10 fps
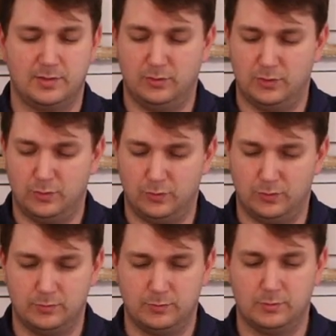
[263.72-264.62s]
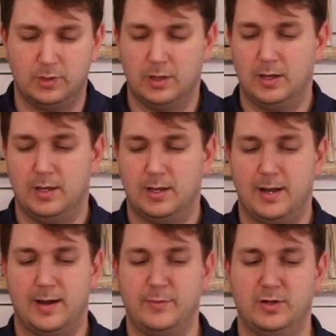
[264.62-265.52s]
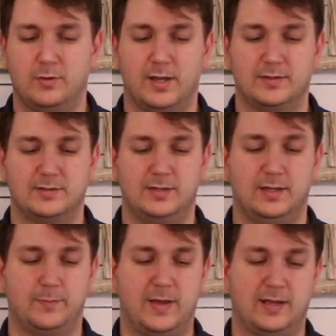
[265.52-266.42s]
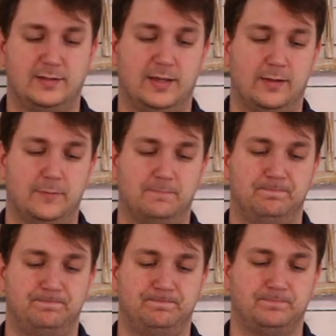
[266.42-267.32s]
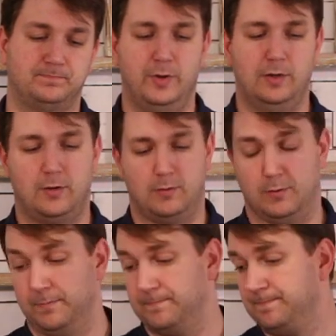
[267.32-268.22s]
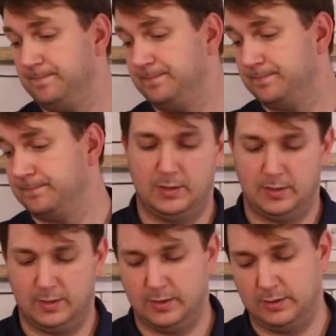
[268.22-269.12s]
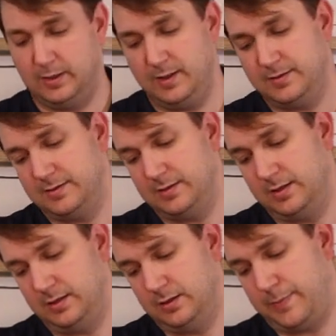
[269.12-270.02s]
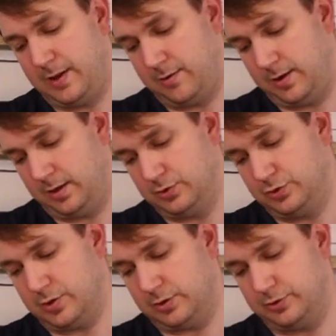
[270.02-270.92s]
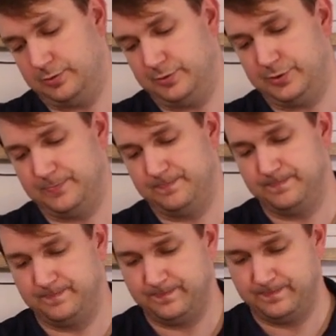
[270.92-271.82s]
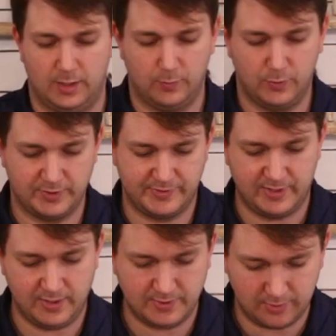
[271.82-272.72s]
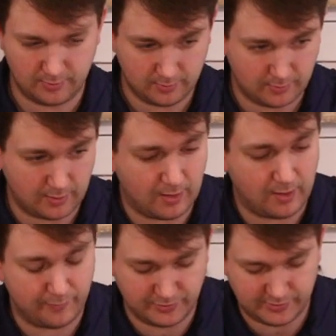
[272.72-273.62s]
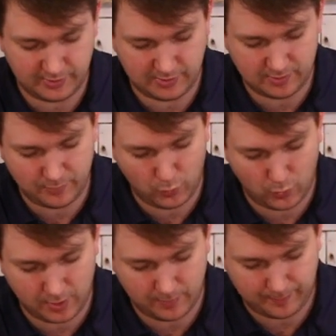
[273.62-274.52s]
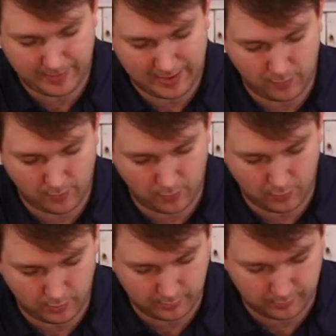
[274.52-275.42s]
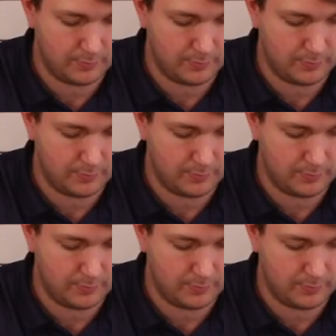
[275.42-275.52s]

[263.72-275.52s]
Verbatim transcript: so cool. All right, I'm gonna go ahead and stick it back together. Put it on, and let's see the pairing instructions. And what it says here, obviously, number one, power on.